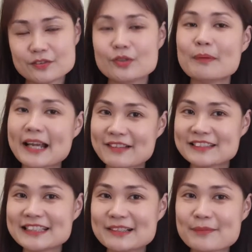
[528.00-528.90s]
You might have
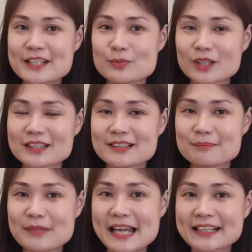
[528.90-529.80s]
seen the bayswater
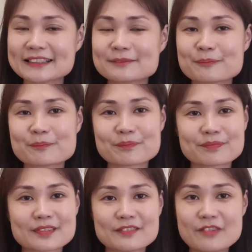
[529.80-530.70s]
bag,
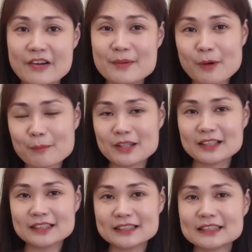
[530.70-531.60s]
very
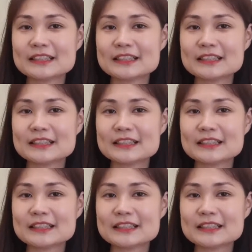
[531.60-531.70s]
popular.